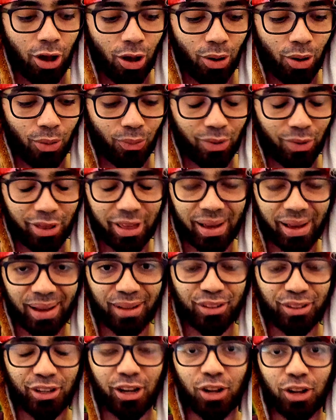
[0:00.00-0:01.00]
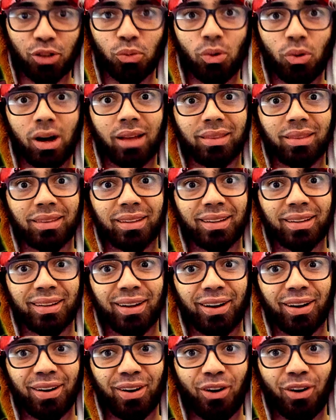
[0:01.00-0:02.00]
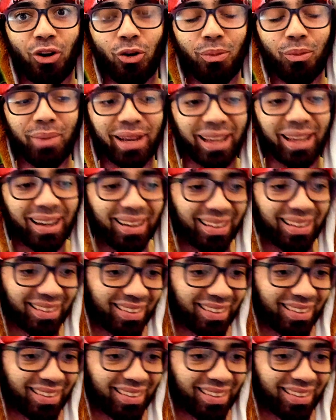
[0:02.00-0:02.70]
What the hell the hell what? Oh my god.